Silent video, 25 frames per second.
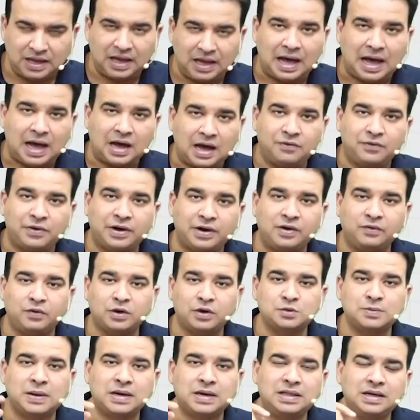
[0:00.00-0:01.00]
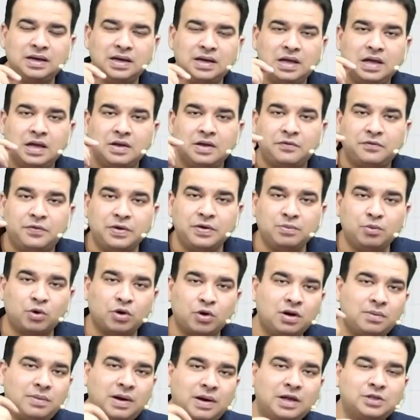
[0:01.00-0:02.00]
Afferent was by the
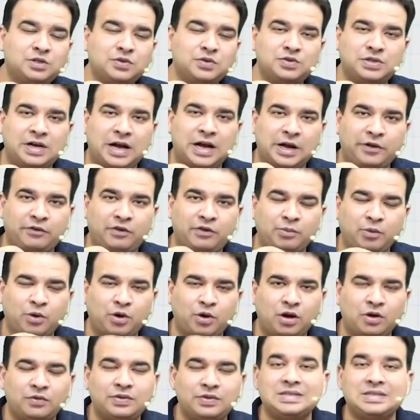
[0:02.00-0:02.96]
femoral branch of genitofemoral nerve.